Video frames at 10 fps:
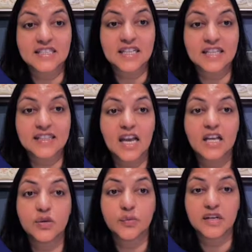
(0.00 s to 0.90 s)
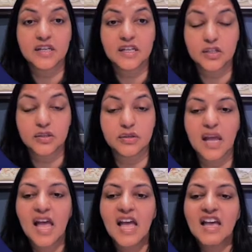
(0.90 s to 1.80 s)
like that, you want to include.
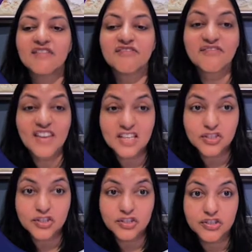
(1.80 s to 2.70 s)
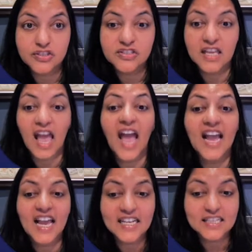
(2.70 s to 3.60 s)
Fixtures
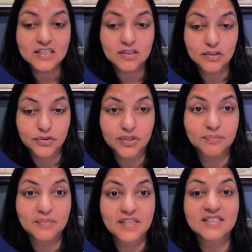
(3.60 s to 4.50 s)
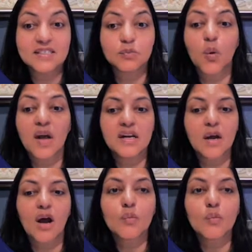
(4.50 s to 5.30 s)
excluded means what